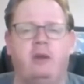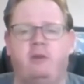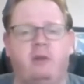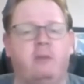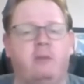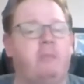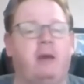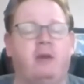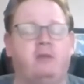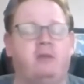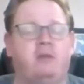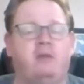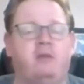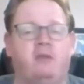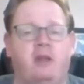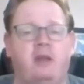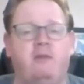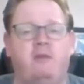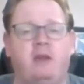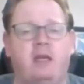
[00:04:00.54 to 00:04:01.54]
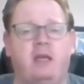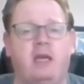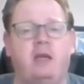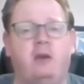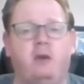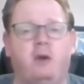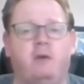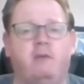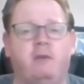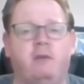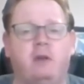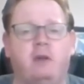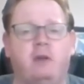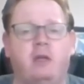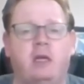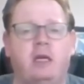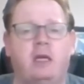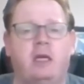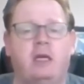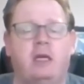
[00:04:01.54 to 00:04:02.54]
is the best Stephen King novel
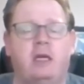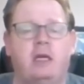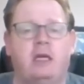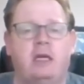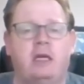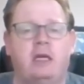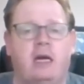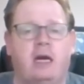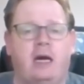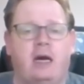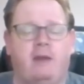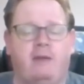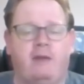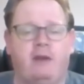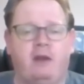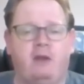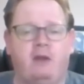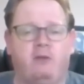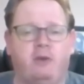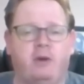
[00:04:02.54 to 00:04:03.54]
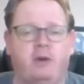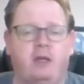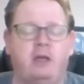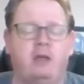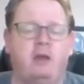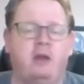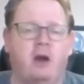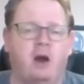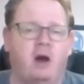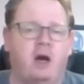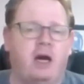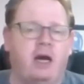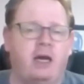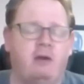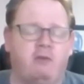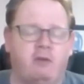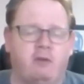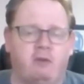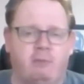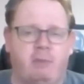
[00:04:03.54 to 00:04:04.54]
that he's written. I
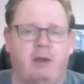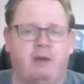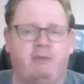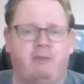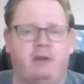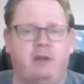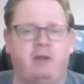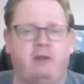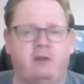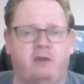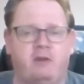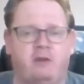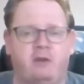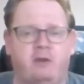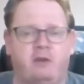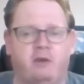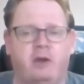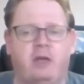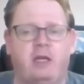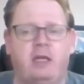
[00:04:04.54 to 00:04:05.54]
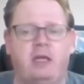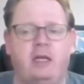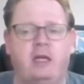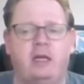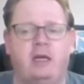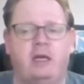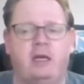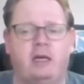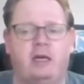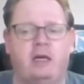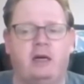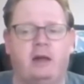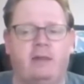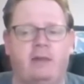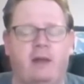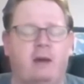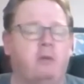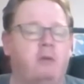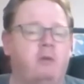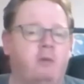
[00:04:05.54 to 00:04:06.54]
respectfully disagree.
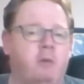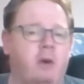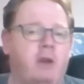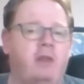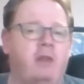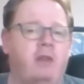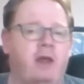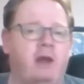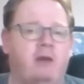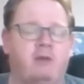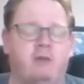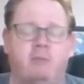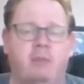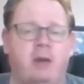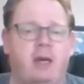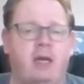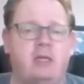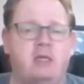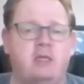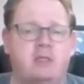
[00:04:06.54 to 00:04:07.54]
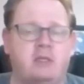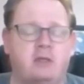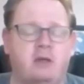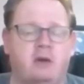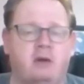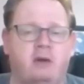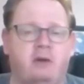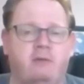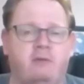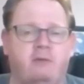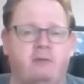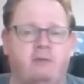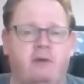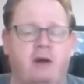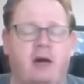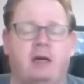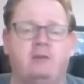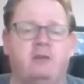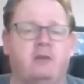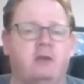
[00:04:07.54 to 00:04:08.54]
That was 1,000 pages of
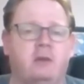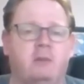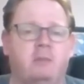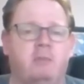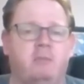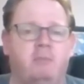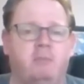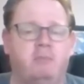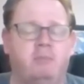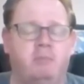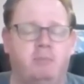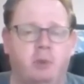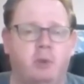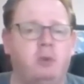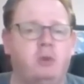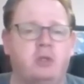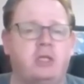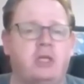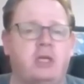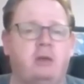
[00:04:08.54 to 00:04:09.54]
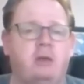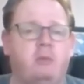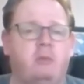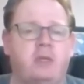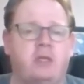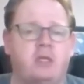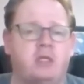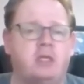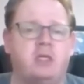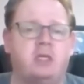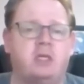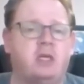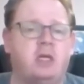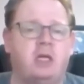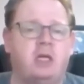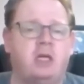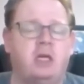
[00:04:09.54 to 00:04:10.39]
utter bullshit, which